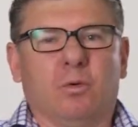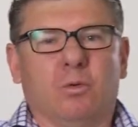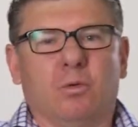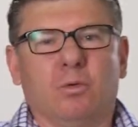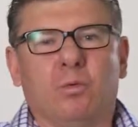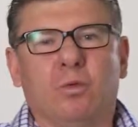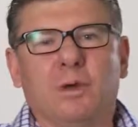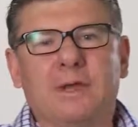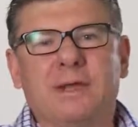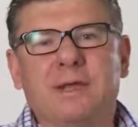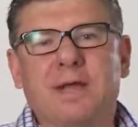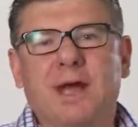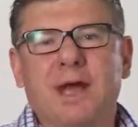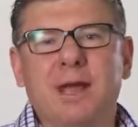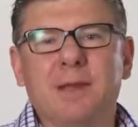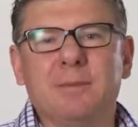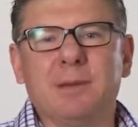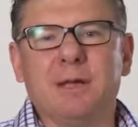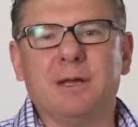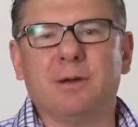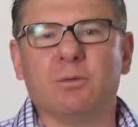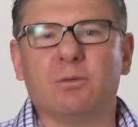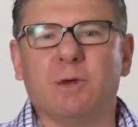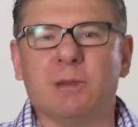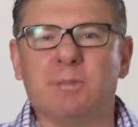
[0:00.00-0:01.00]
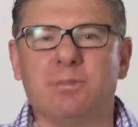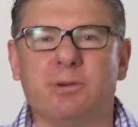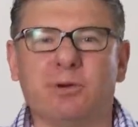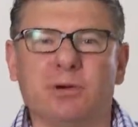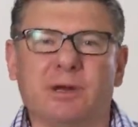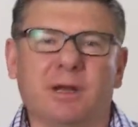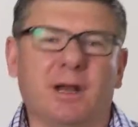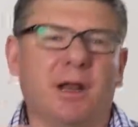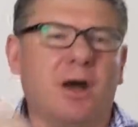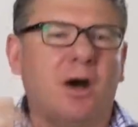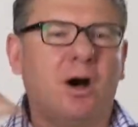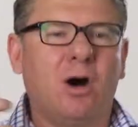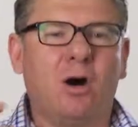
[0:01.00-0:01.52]
We came in and we put
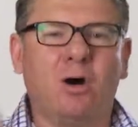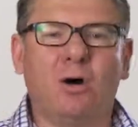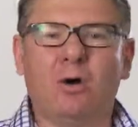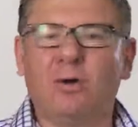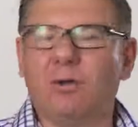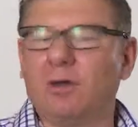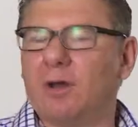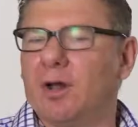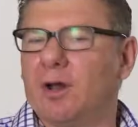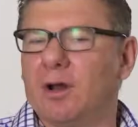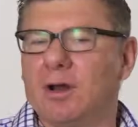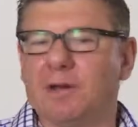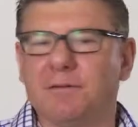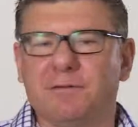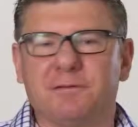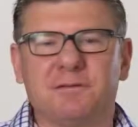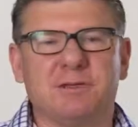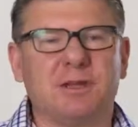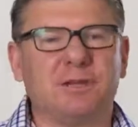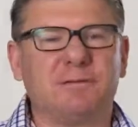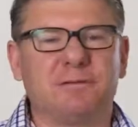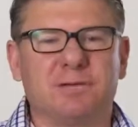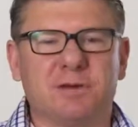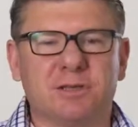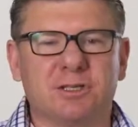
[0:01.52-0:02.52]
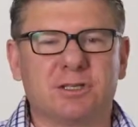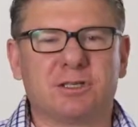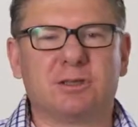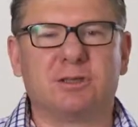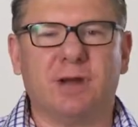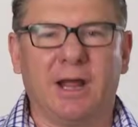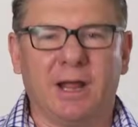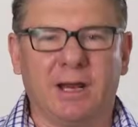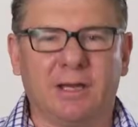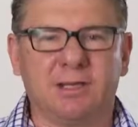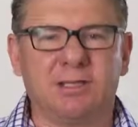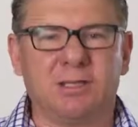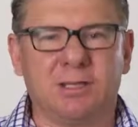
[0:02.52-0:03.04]
in a whole lot of different
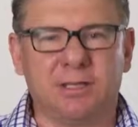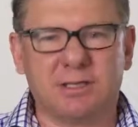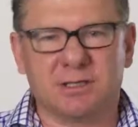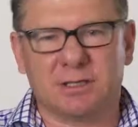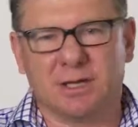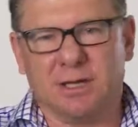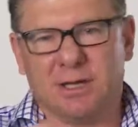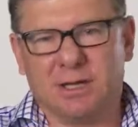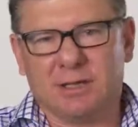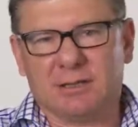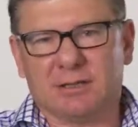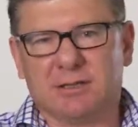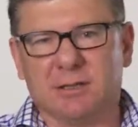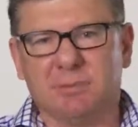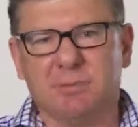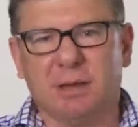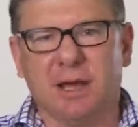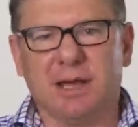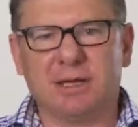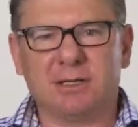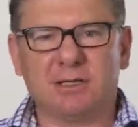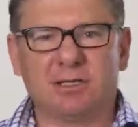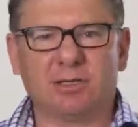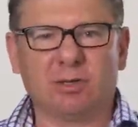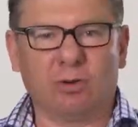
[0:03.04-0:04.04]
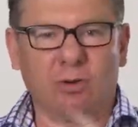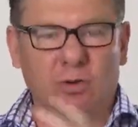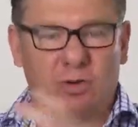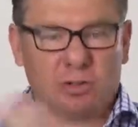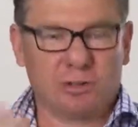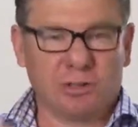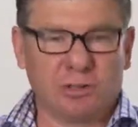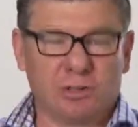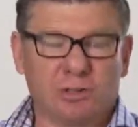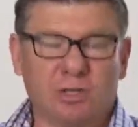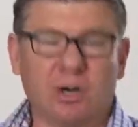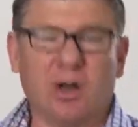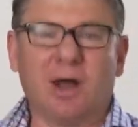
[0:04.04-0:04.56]
strategies to make sure
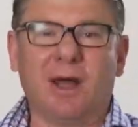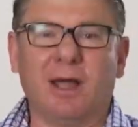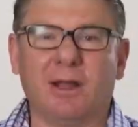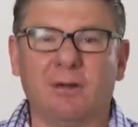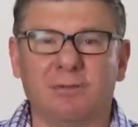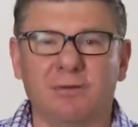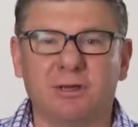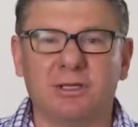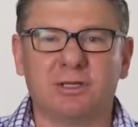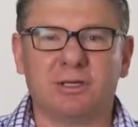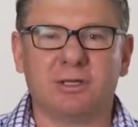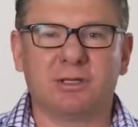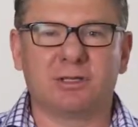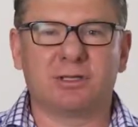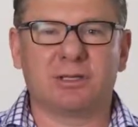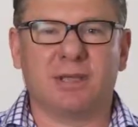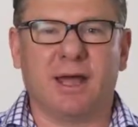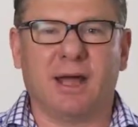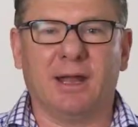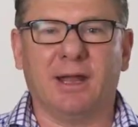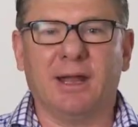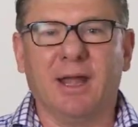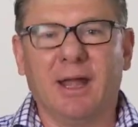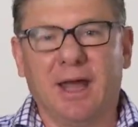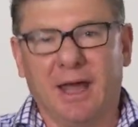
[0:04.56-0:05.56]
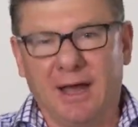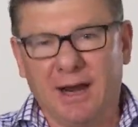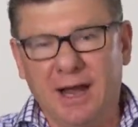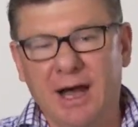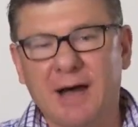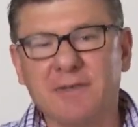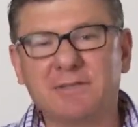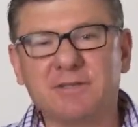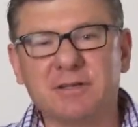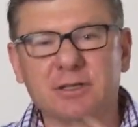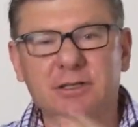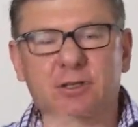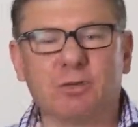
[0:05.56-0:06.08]
to try and reduce that. And
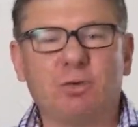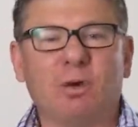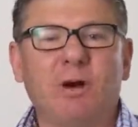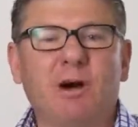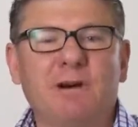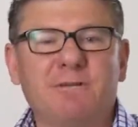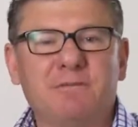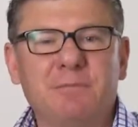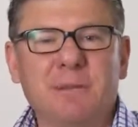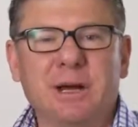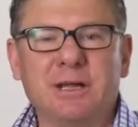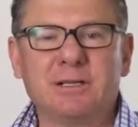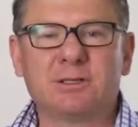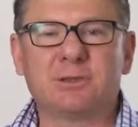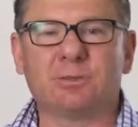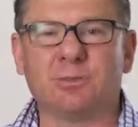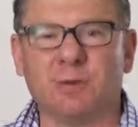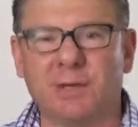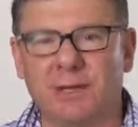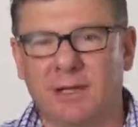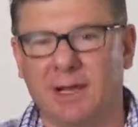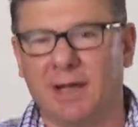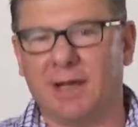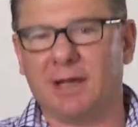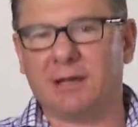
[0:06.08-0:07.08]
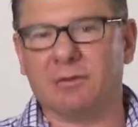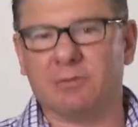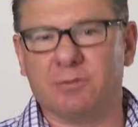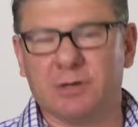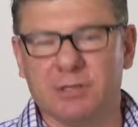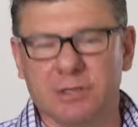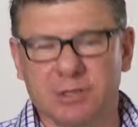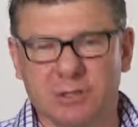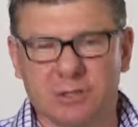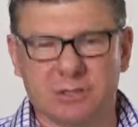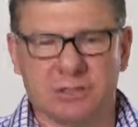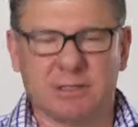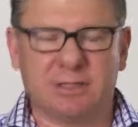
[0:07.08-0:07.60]
after 12 months, we had
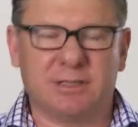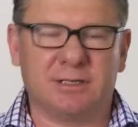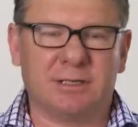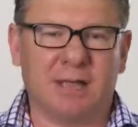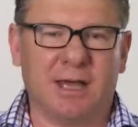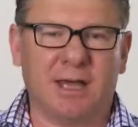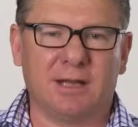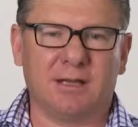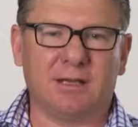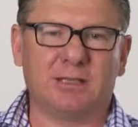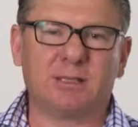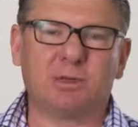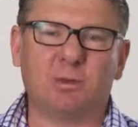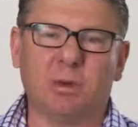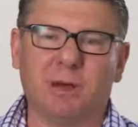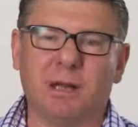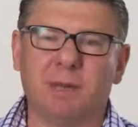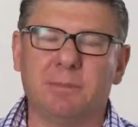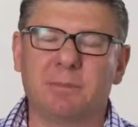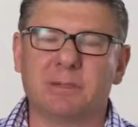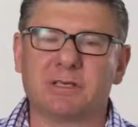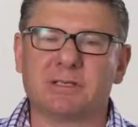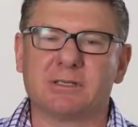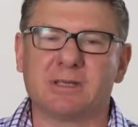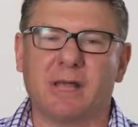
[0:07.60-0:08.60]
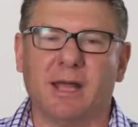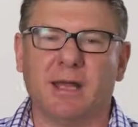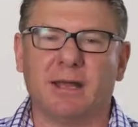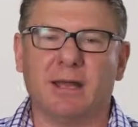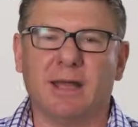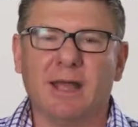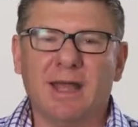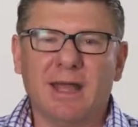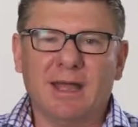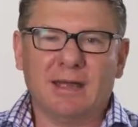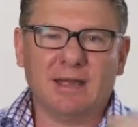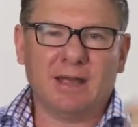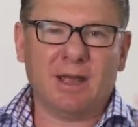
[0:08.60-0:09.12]
reduced it down to 20%.
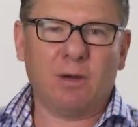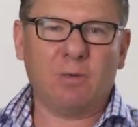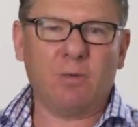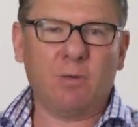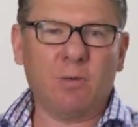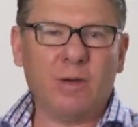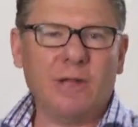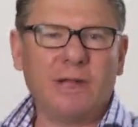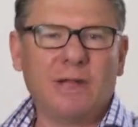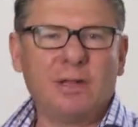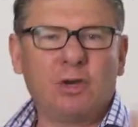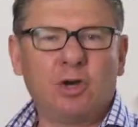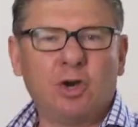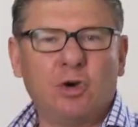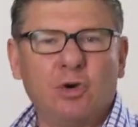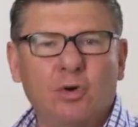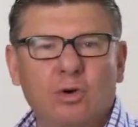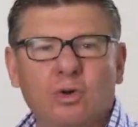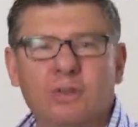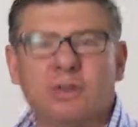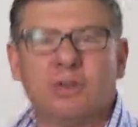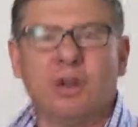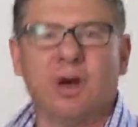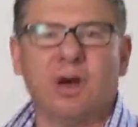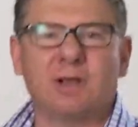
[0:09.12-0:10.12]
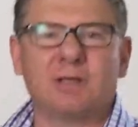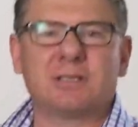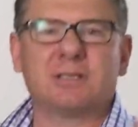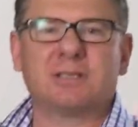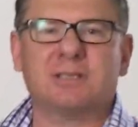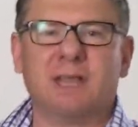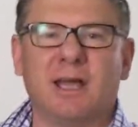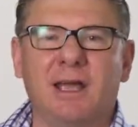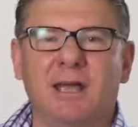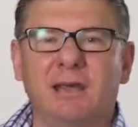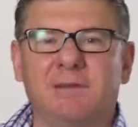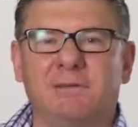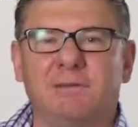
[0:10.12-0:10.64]
Now, we could not
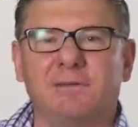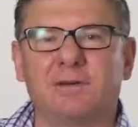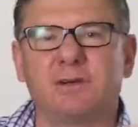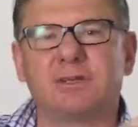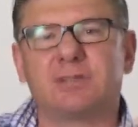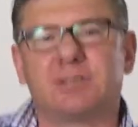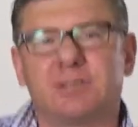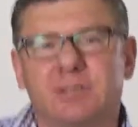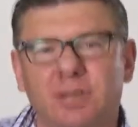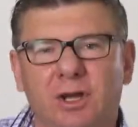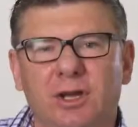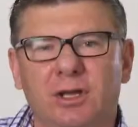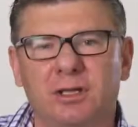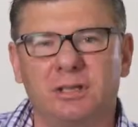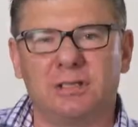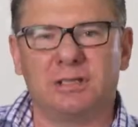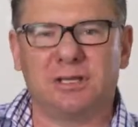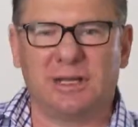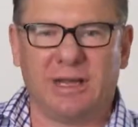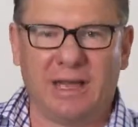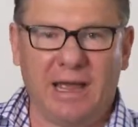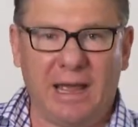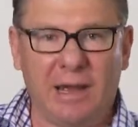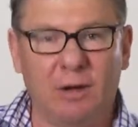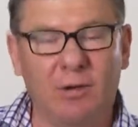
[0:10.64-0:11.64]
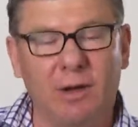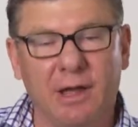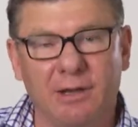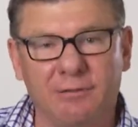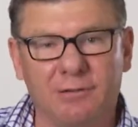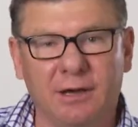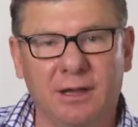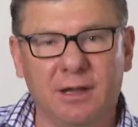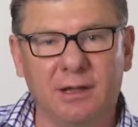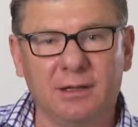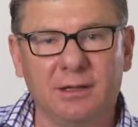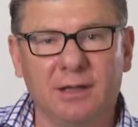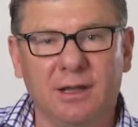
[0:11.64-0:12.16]
say for a certainty,
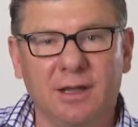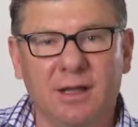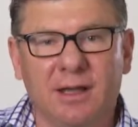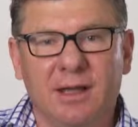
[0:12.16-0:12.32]
however,